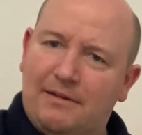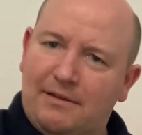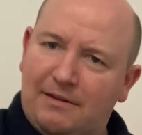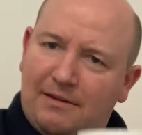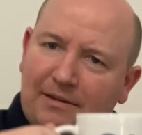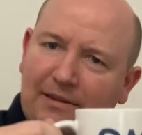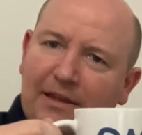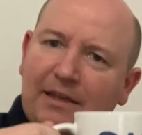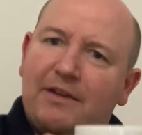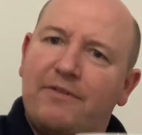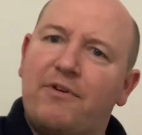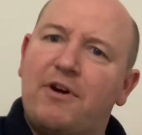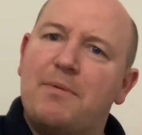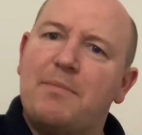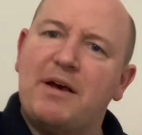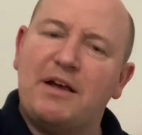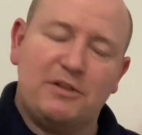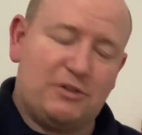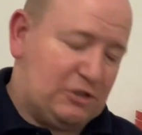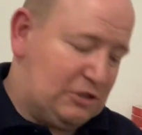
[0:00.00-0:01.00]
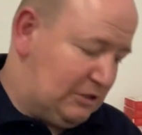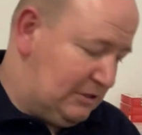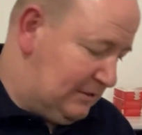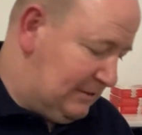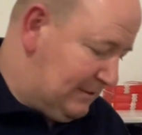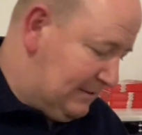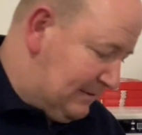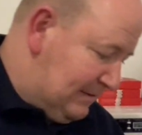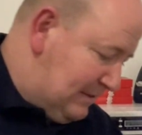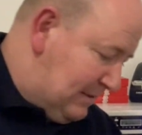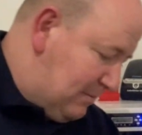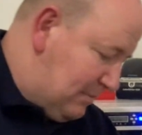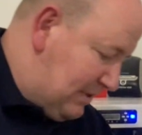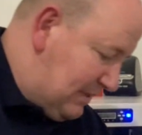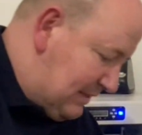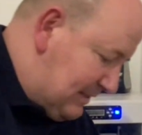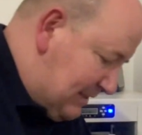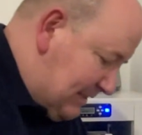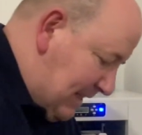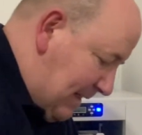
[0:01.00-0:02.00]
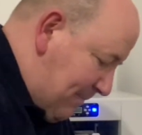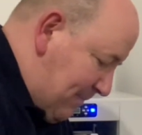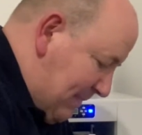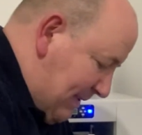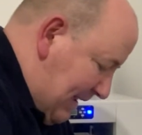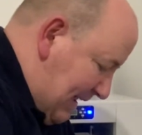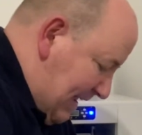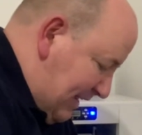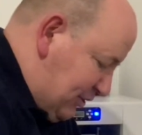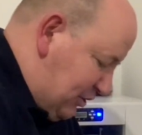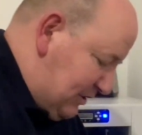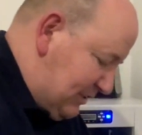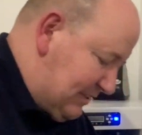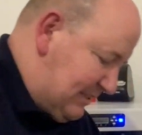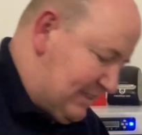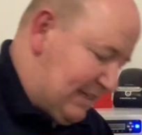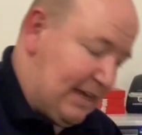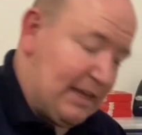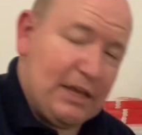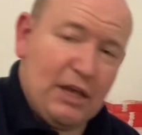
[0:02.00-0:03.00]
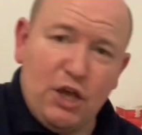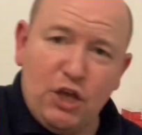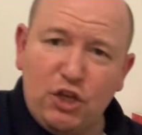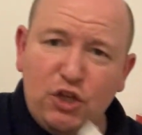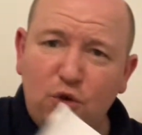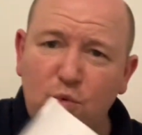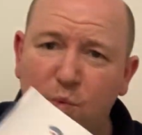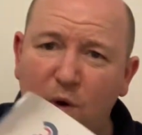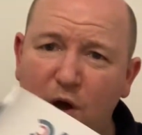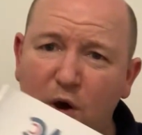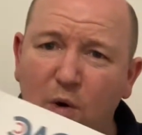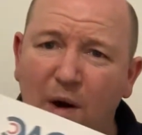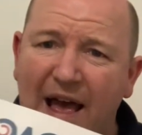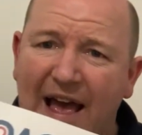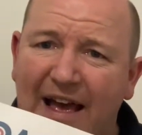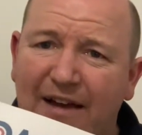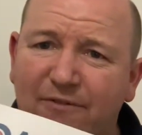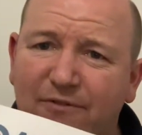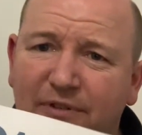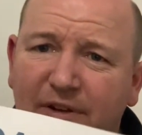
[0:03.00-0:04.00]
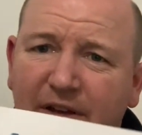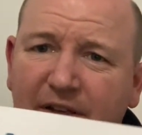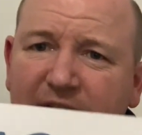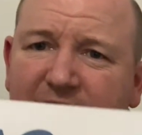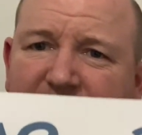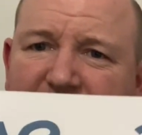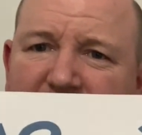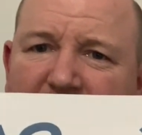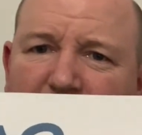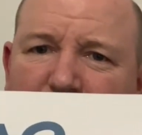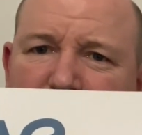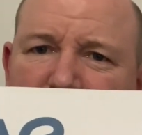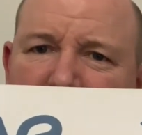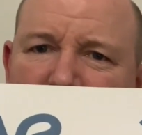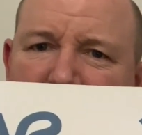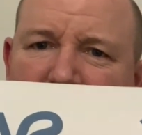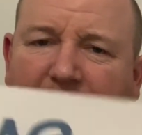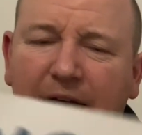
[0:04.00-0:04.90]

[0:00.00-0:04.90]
Thank you very much. But as you can see, you will have some